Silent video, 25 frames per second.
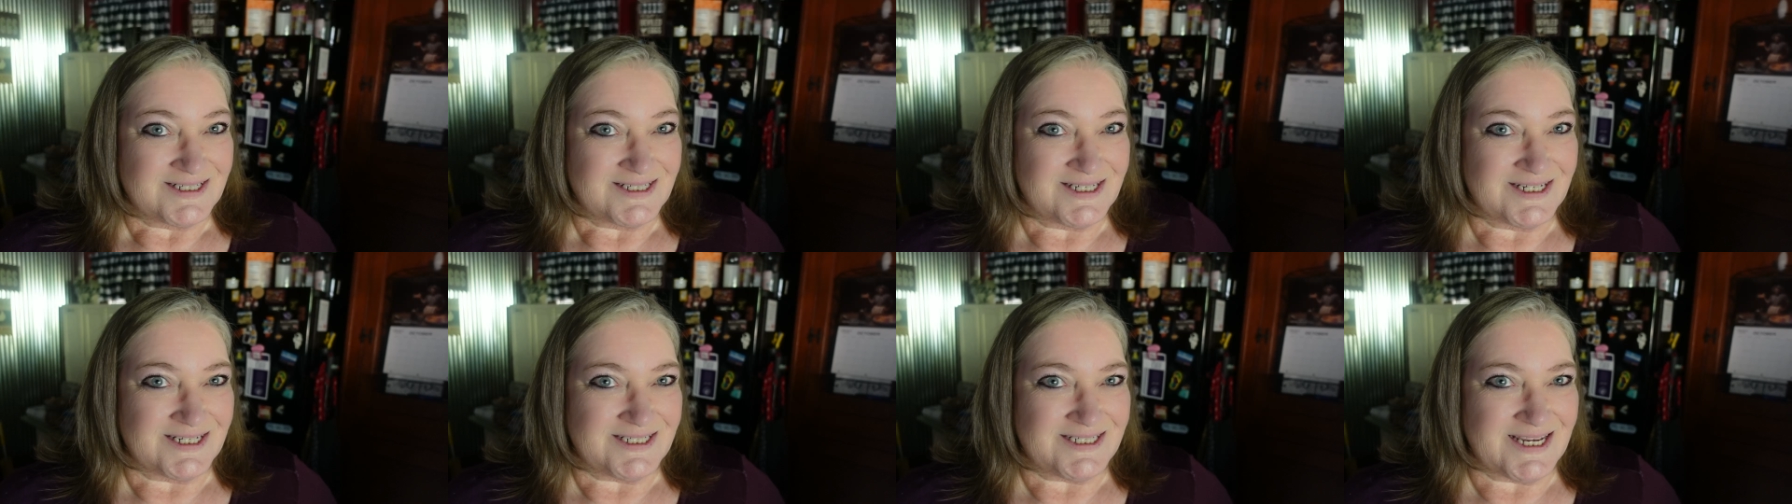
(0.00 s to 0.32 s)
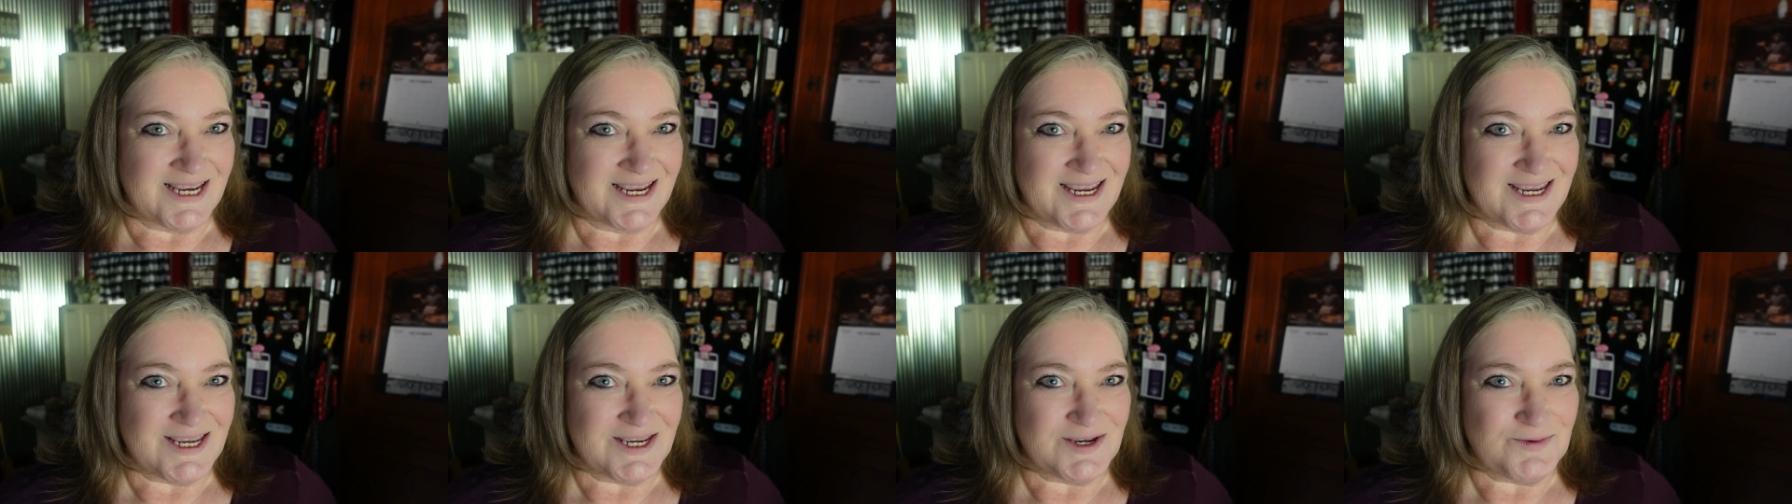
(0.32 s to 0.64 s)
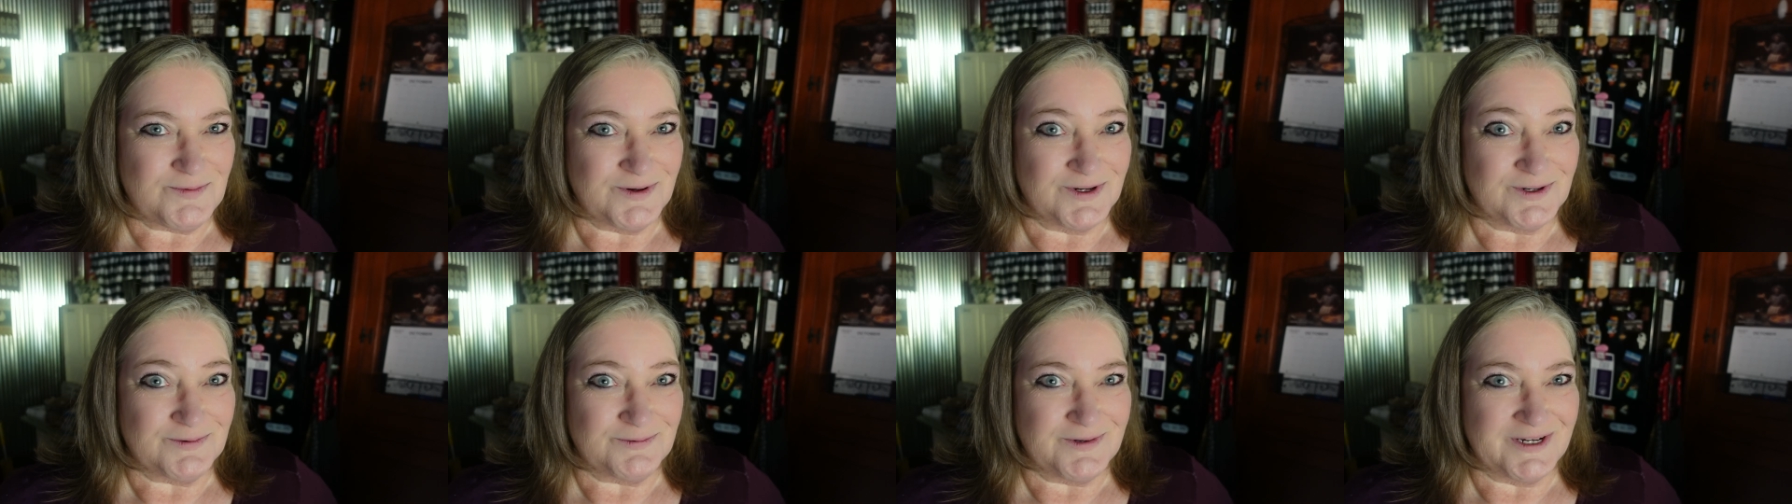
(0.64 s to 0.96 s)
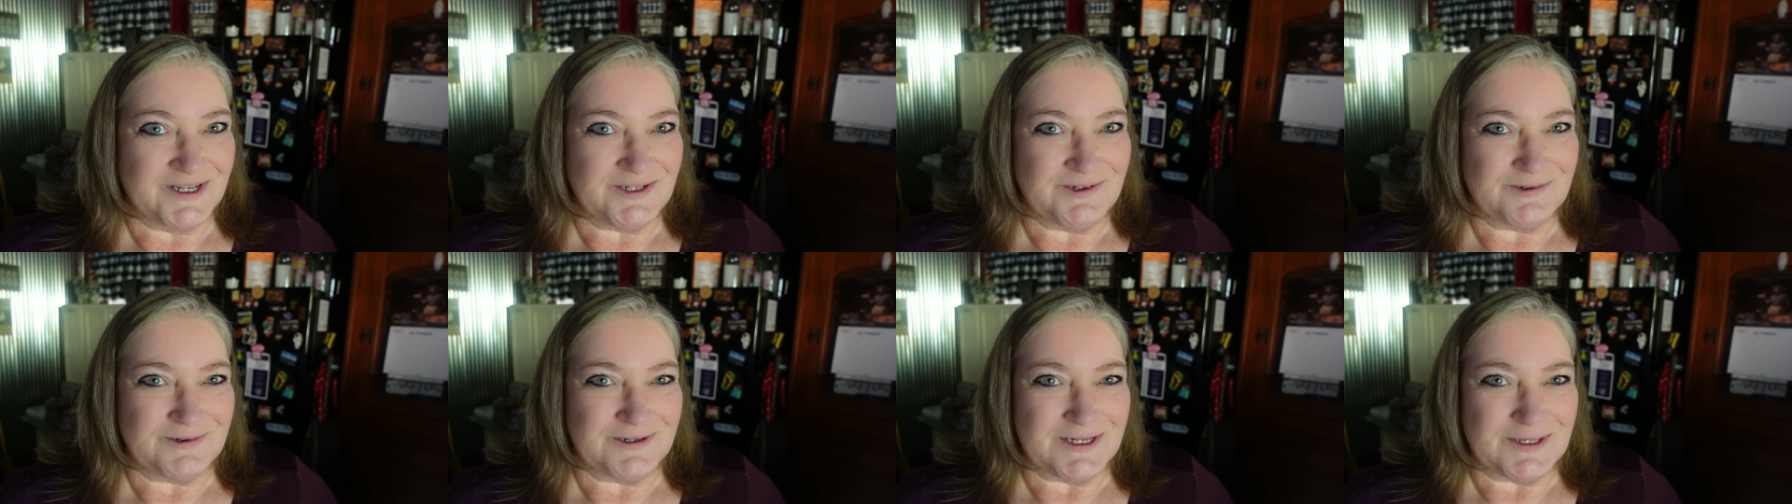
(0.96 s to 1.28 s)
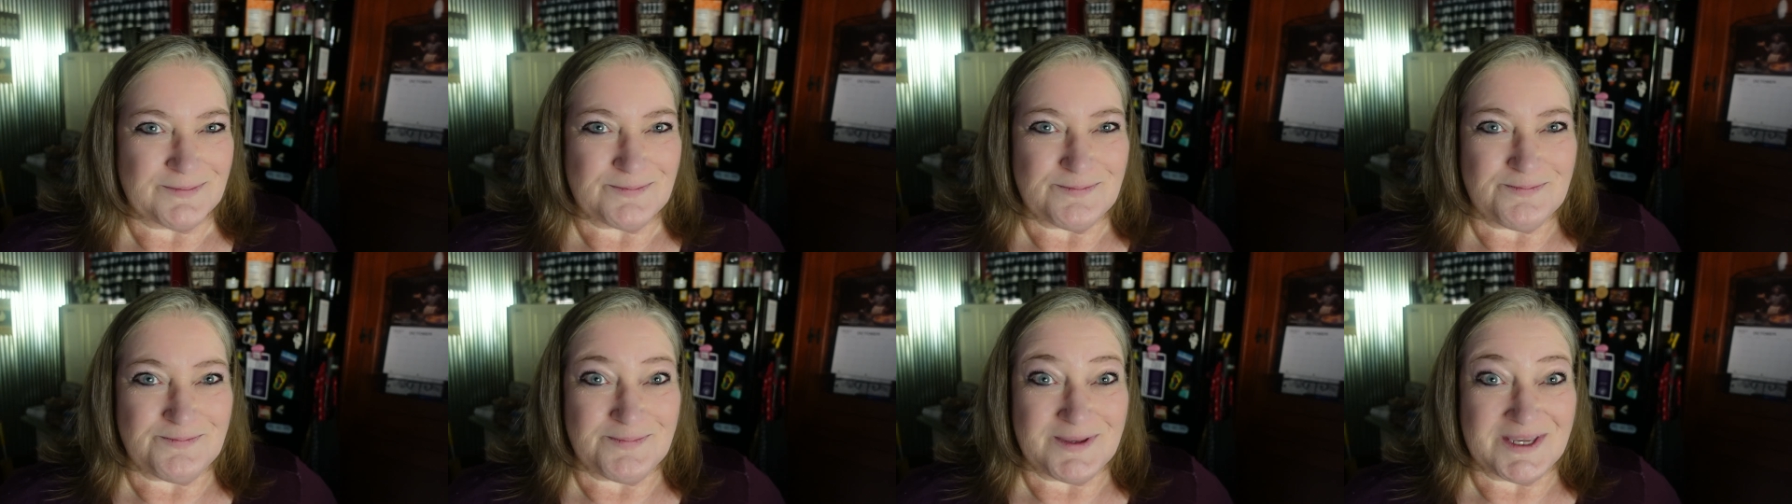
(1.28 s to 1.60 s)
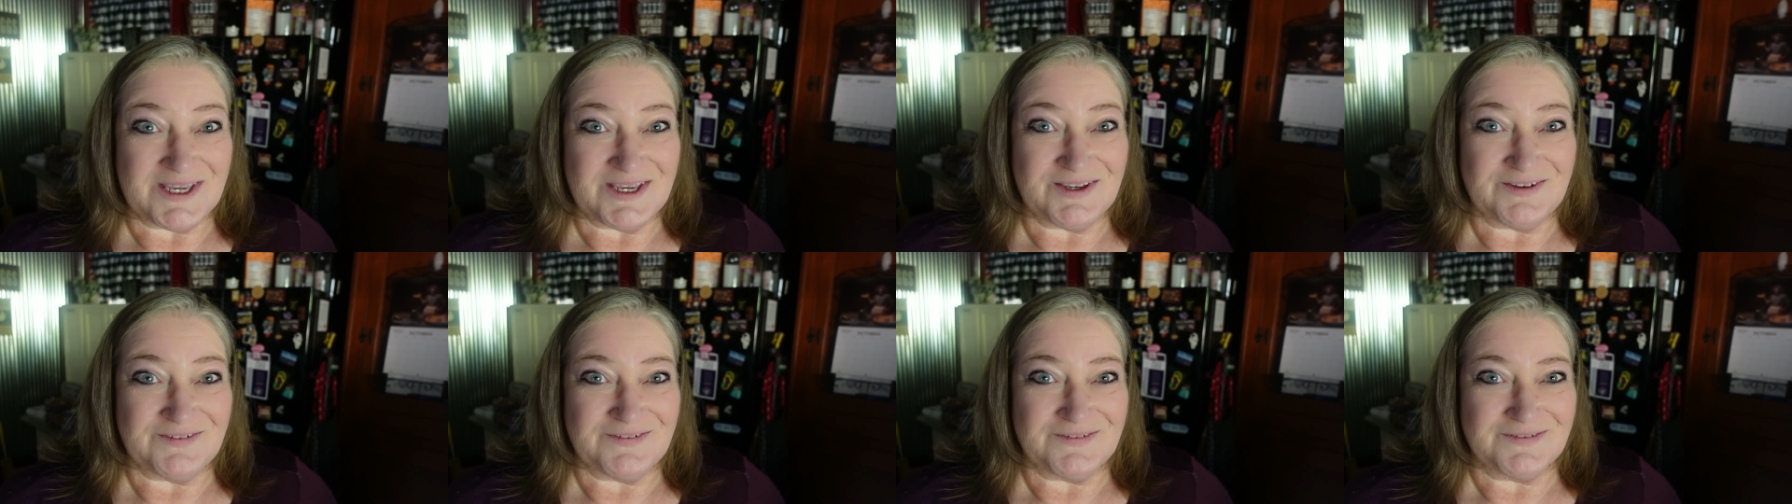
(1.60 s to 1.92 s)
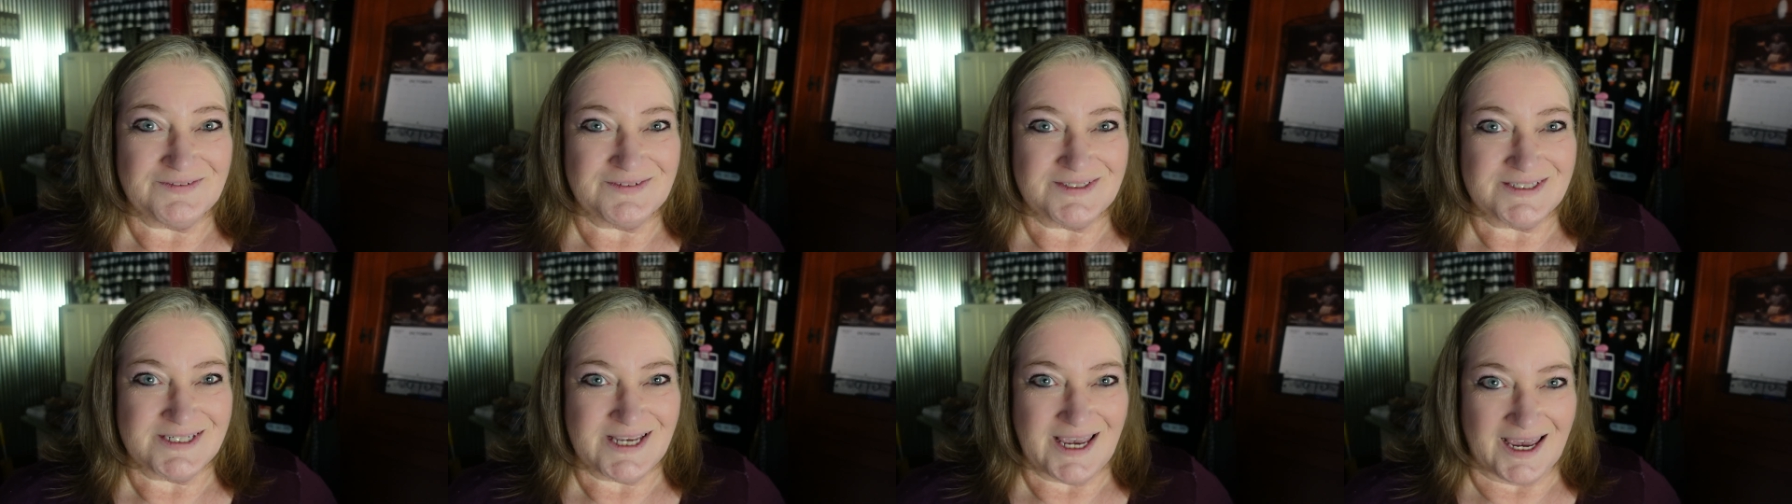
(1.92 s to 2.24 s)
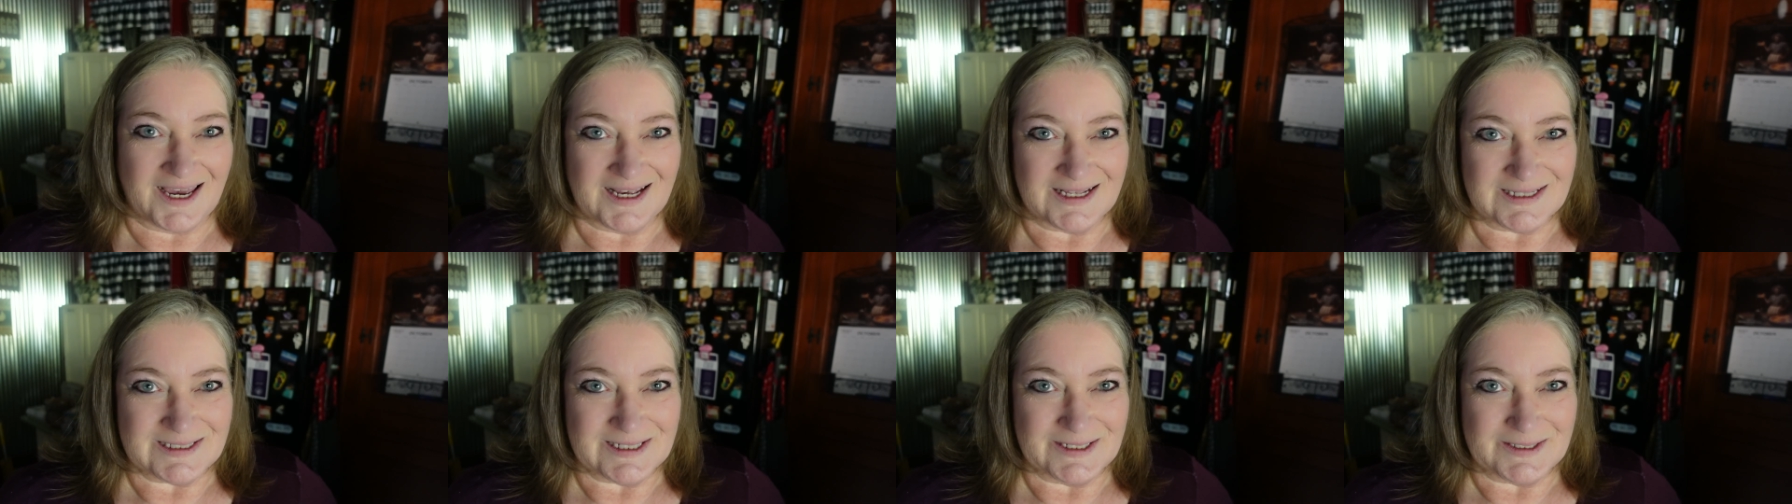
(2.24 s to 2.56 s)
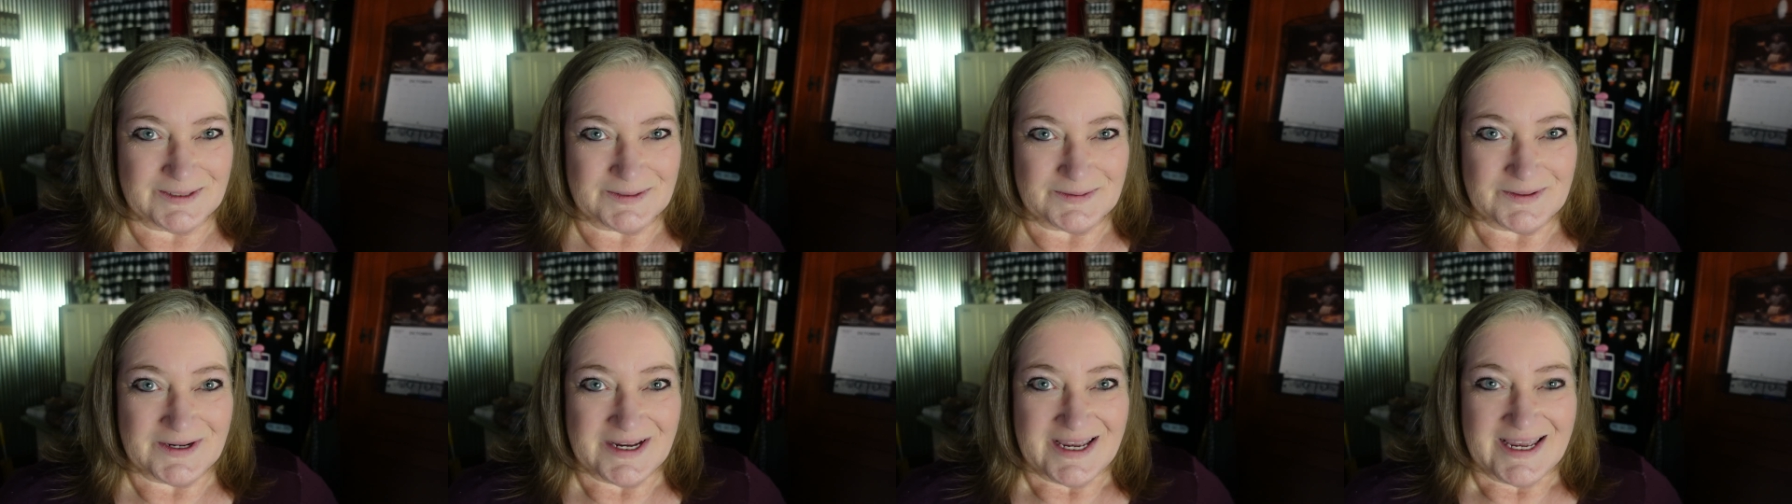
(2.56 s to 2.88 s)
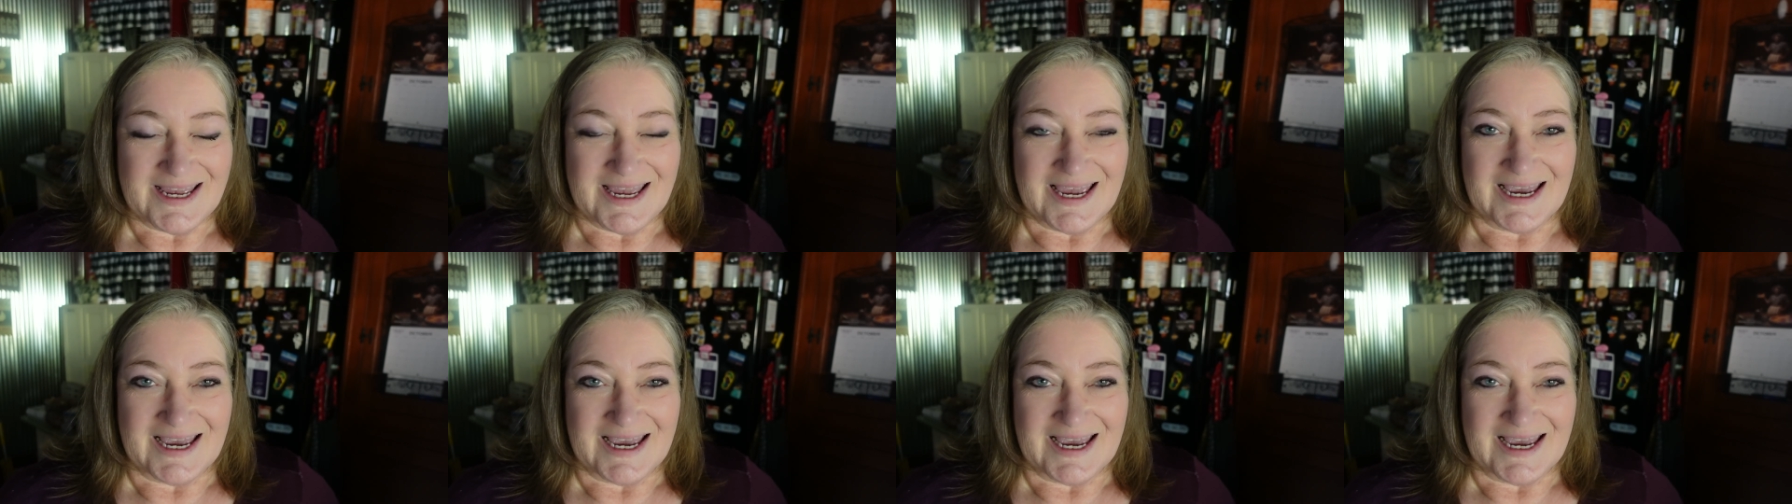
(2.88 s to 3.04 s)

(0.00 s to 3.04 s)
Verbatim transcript: Today we're rendering beef tallow